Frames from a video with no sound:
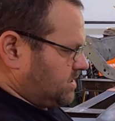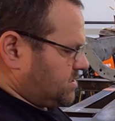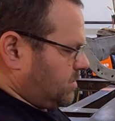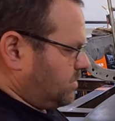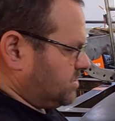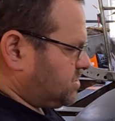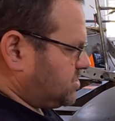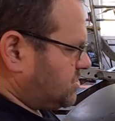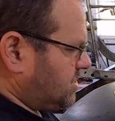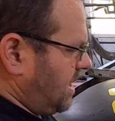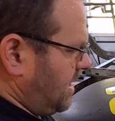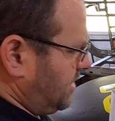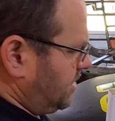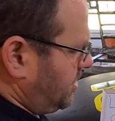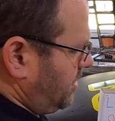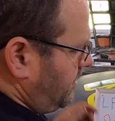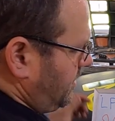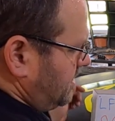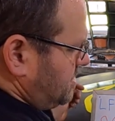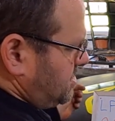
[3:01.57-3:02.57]
So what you're
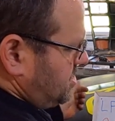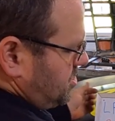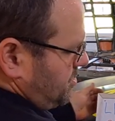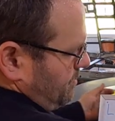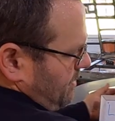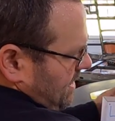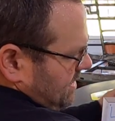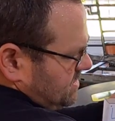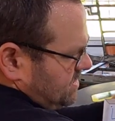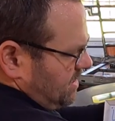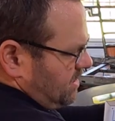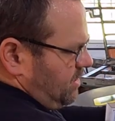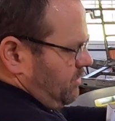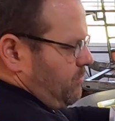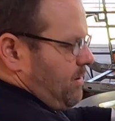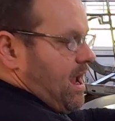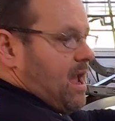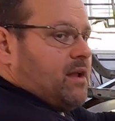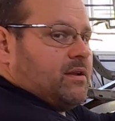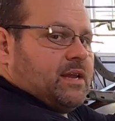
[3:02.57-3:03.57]
trying to do is you're
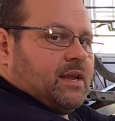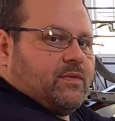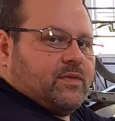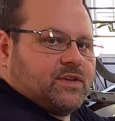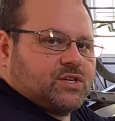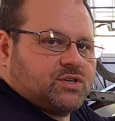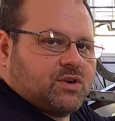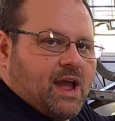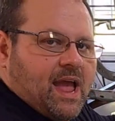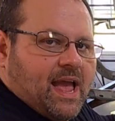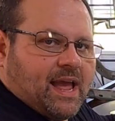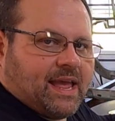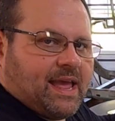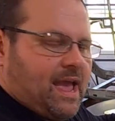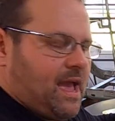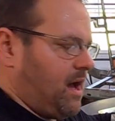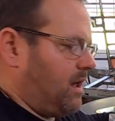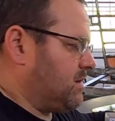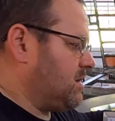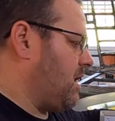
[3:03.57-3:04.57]
basically rounding the
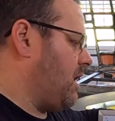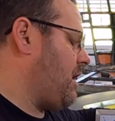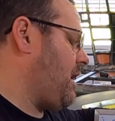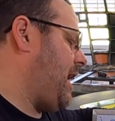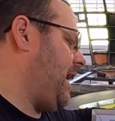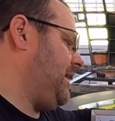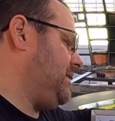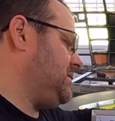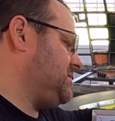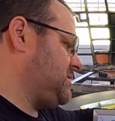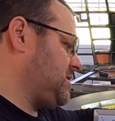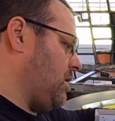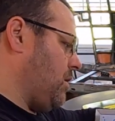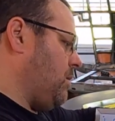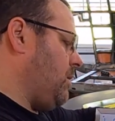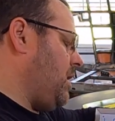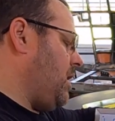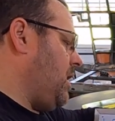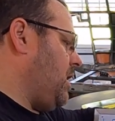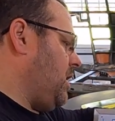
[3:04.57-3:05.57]
track out, all right? And
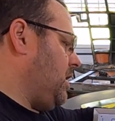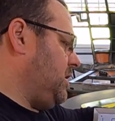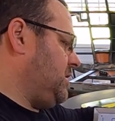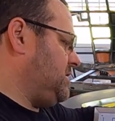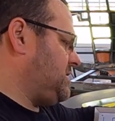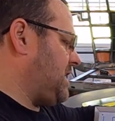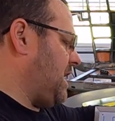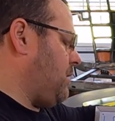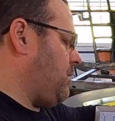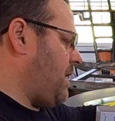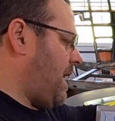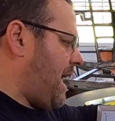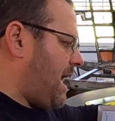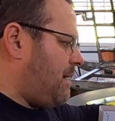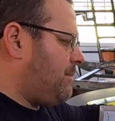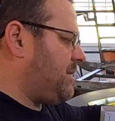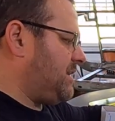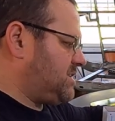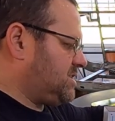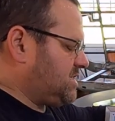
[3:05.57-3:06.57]
so you say, well,
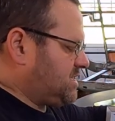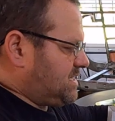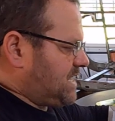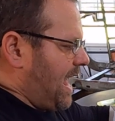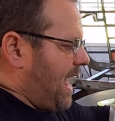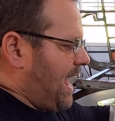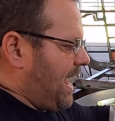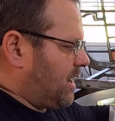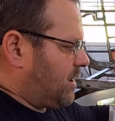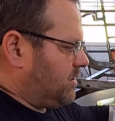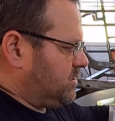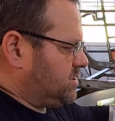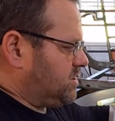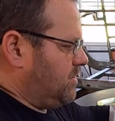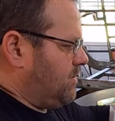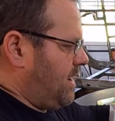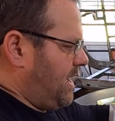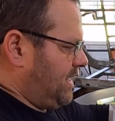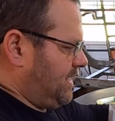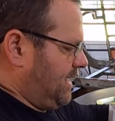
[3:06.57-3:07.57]
how much stagger
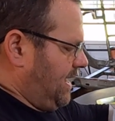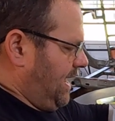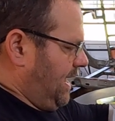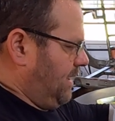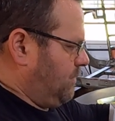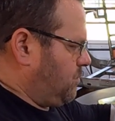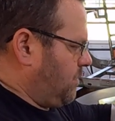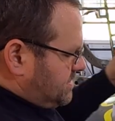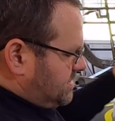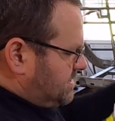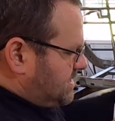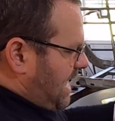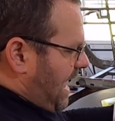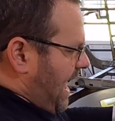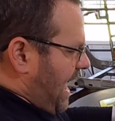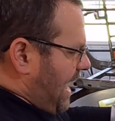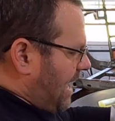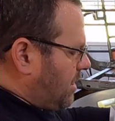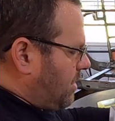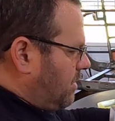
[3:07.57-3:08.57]
do I need?
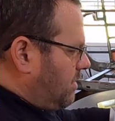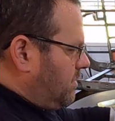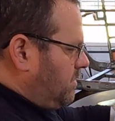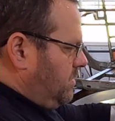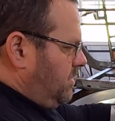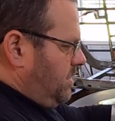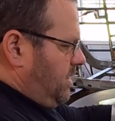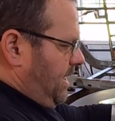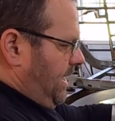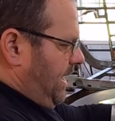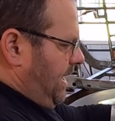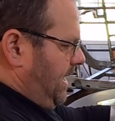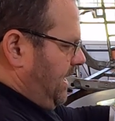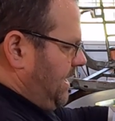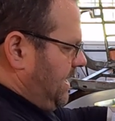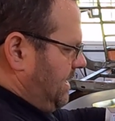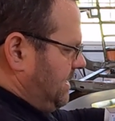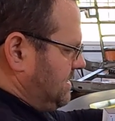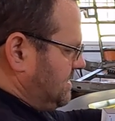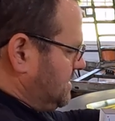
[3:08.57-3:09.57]
Stagger
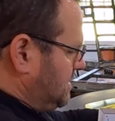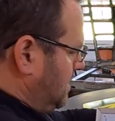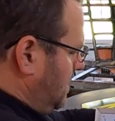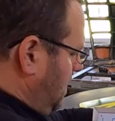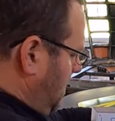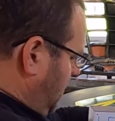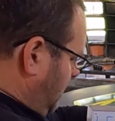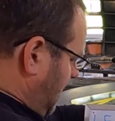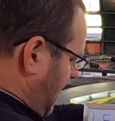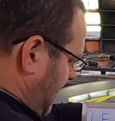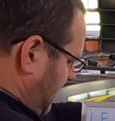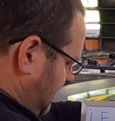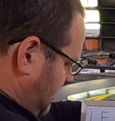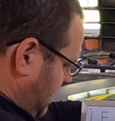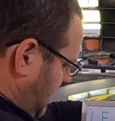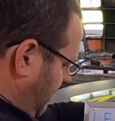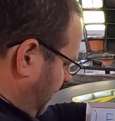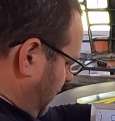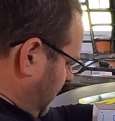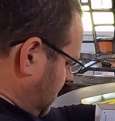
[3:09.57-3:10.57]
is that
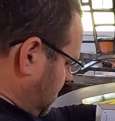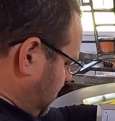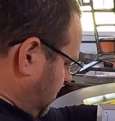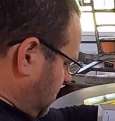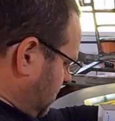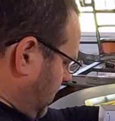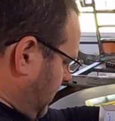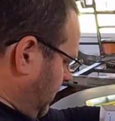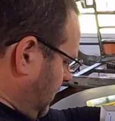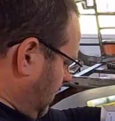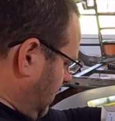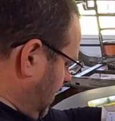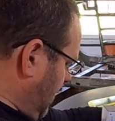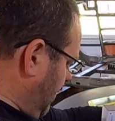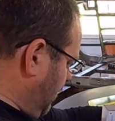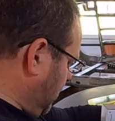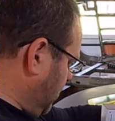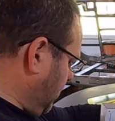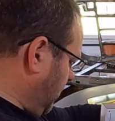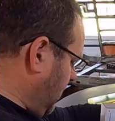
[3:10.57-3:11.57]
difference between the
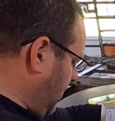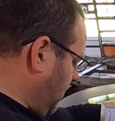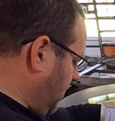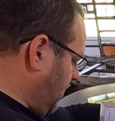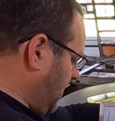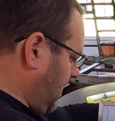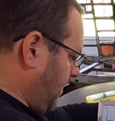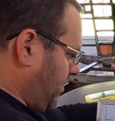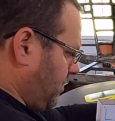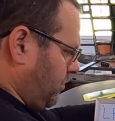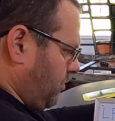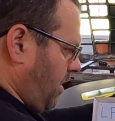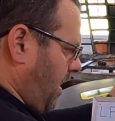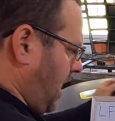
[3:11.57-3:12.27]
left rear and the